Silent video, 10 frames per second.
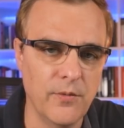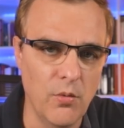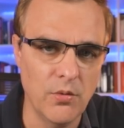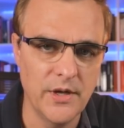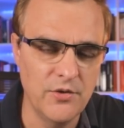it
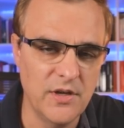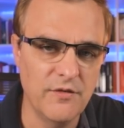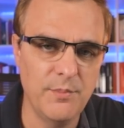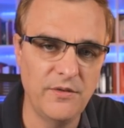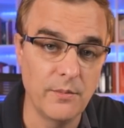for? Can you
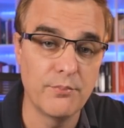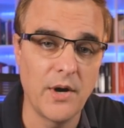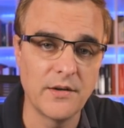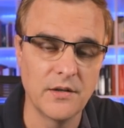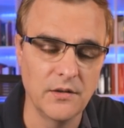give me some
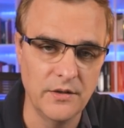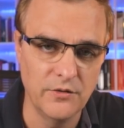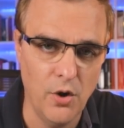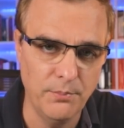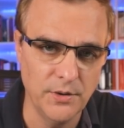practical
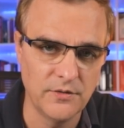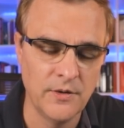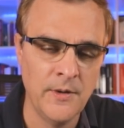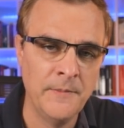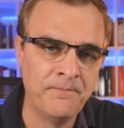
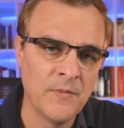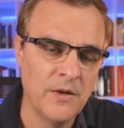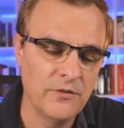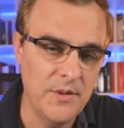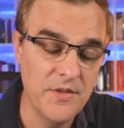examples?
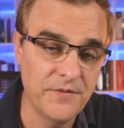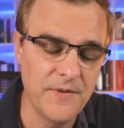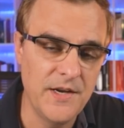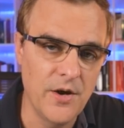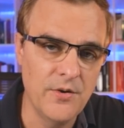So in this
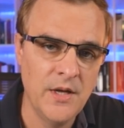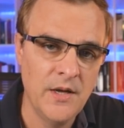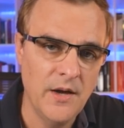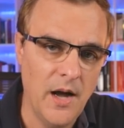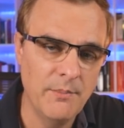video,
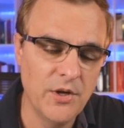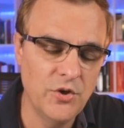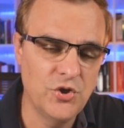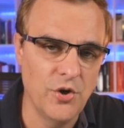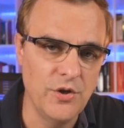I'm
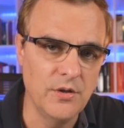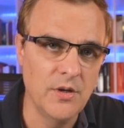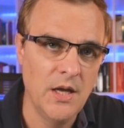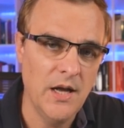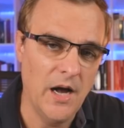going to show
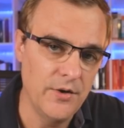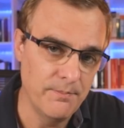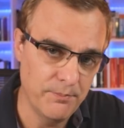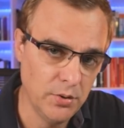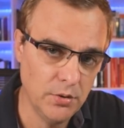you how
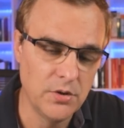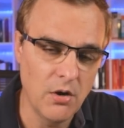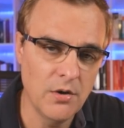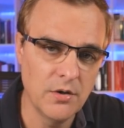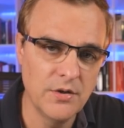to pull Docker